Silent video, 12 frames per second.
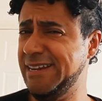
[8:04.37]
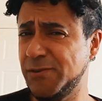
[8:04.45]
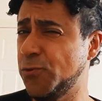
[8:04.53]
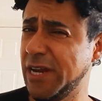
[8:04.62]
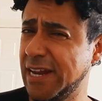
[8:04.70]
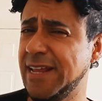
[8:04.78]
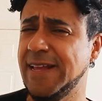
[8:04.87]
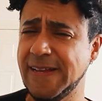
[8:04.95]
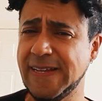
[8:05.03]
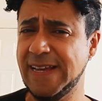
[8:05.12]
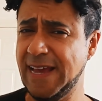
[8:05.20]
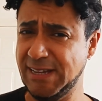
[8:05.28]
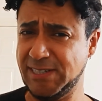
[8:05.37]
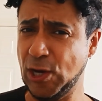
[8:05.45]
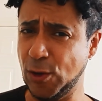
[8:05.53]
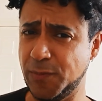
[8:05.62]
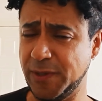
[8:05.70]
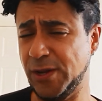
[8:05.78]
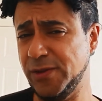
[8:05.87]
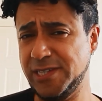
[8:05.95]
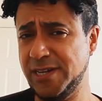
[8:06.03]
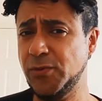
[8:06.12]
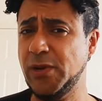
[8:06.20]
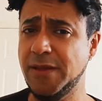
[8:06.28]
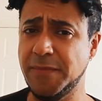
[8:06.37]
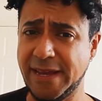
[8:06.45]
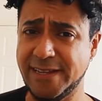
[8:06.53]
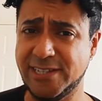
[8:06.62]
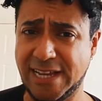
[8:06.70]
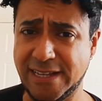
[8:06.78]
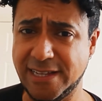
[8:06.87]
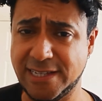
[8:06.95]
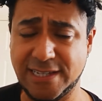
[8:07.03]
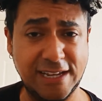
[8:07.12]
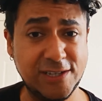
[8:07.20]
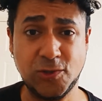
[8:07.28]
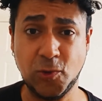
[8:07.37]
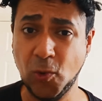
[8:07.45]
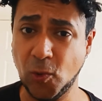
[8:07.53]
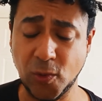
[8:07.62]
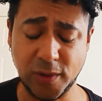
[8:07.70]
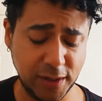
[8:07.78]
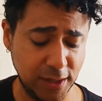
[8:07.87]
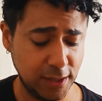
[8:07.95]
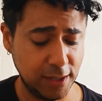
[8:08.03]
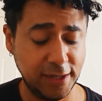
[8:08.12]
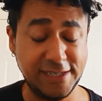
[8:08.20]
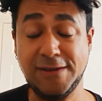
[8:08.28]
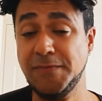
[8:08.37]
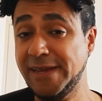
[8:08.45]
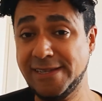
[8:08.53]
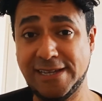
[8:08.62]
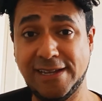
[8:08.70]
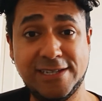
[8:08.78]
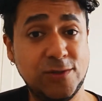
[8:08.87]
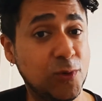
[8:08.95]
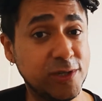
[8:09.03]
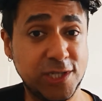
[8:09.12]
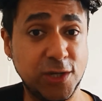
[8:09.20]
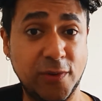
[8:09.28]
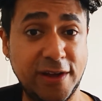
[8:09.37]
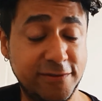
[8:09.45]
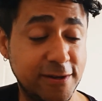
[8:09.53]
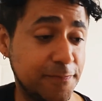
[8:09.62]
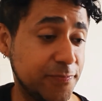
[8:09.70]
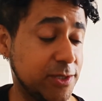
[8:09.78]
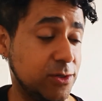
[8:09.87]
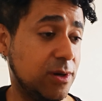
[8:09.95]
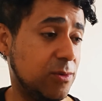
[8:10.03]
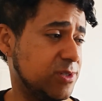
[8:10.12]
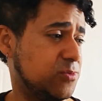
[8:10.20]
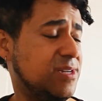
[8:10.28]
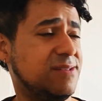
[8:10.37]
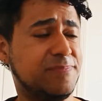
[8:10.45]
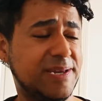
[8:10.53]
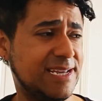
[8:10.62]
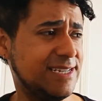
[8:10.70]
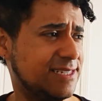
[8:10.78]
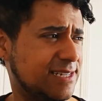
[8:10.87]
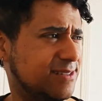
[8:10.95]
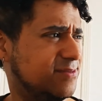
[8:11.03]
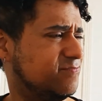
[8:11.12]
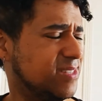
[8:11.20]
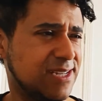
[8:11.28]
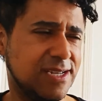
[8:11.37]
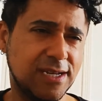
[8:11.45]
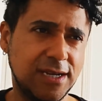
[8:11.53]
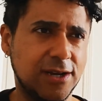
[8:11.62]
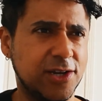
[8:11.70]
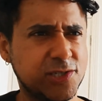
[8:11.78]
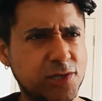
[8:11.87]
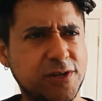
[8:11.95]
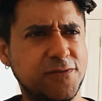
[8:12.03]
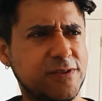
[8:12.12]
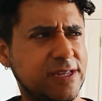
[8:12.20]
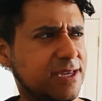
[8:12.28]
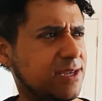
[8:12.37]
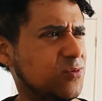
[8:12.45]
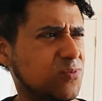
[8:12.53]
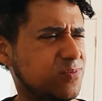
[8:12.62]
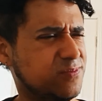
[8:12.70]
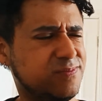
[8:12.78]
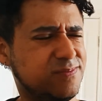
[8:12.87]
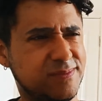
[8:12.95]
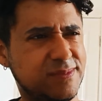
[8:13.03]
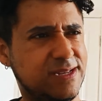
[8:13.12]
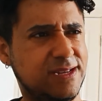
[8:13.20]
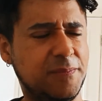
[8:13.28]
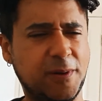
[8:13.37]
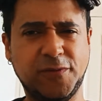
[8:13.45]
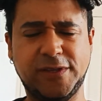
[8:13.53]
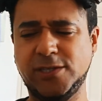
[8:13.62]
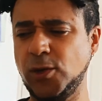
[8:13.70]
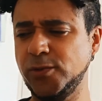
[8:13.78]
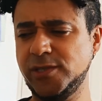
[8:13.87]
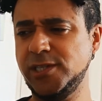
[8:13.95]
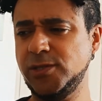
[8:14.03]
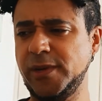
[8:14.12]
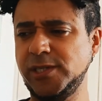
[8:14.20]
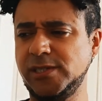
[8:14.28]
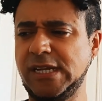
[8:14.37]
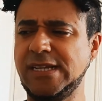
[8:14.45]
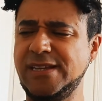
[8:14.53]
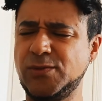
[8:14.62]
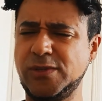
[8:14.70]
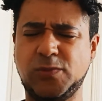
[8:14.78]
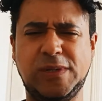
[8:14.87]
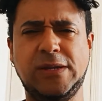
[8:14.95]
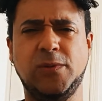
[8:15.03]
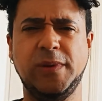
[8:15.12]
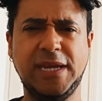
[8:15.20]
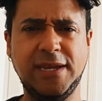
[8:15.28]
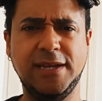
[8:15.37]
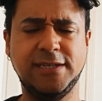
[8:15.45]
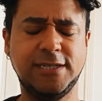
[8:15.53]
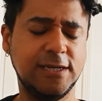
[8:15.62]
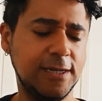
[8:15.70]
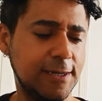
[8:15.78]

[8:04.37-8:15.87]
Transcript: didn't really add up, it didn't really make sense at all. It didn't make sense whatsoever. So I was really pissed, and I started thinking about this whole situation, and it was really weird.